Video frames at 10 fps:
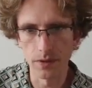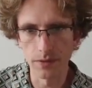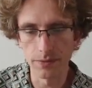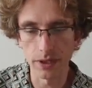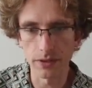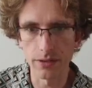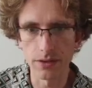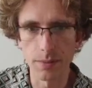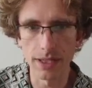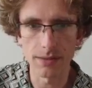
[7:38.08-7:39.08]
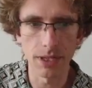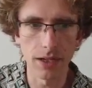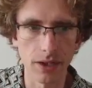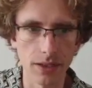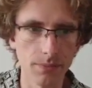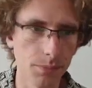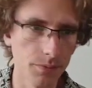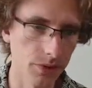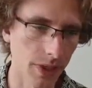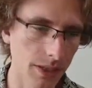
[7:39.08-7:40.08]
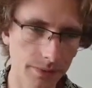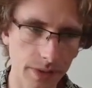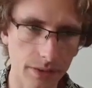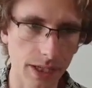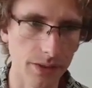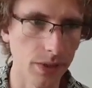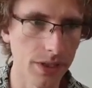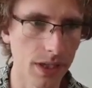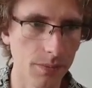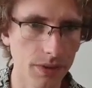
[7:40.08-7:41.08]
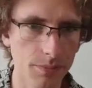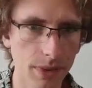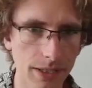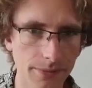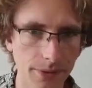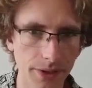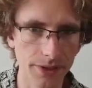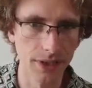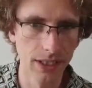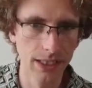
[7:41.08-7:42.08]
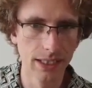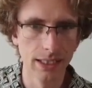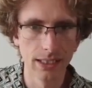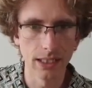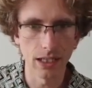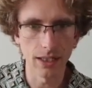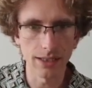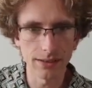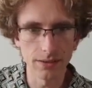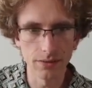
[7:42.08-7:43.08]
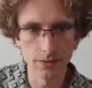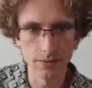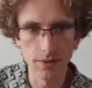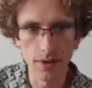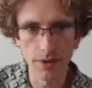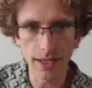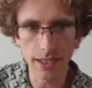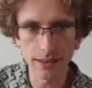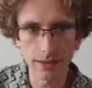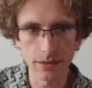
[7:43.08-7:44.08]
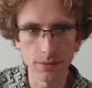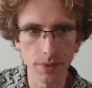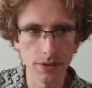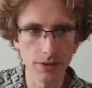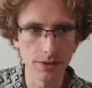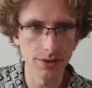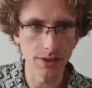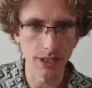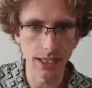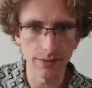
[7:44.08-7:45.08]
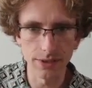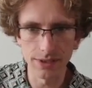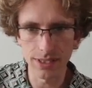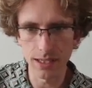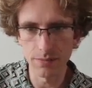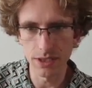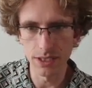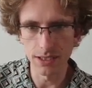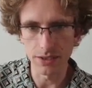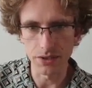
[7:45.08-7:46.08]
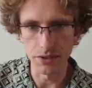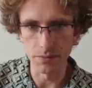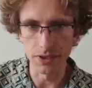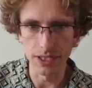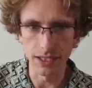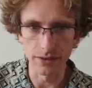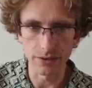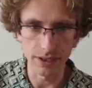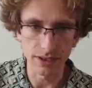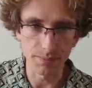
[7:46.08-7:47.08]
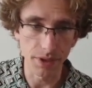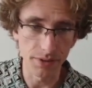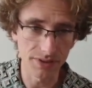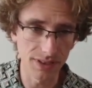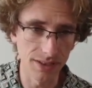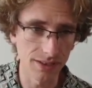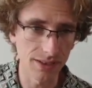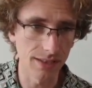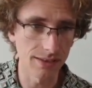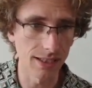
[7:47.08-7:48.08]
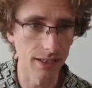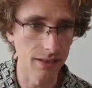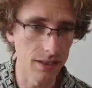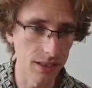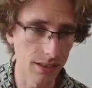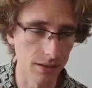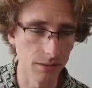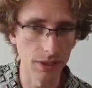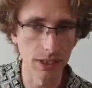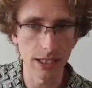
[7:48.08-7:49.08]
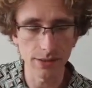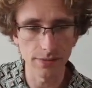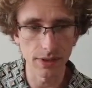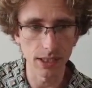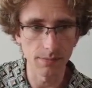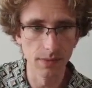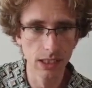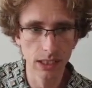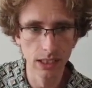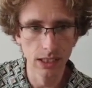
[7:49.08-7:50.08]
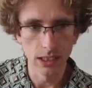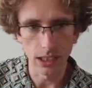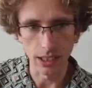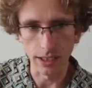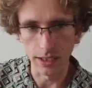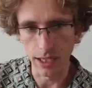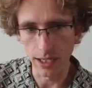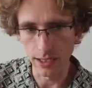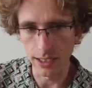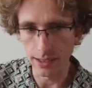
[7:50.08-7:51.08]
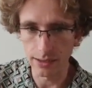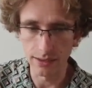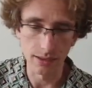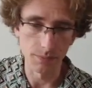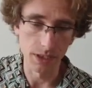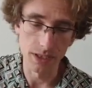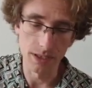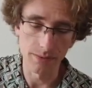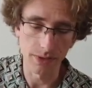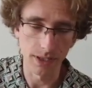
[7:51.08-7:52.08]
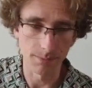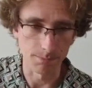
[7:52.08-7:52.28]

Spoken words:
figure out your best pairing, try to figure out which army to play first, is to think that your opponent's going to have the same sheet as you, but then transposed in the sense that a G is going to be an S for them, and an S is going to be a G for them.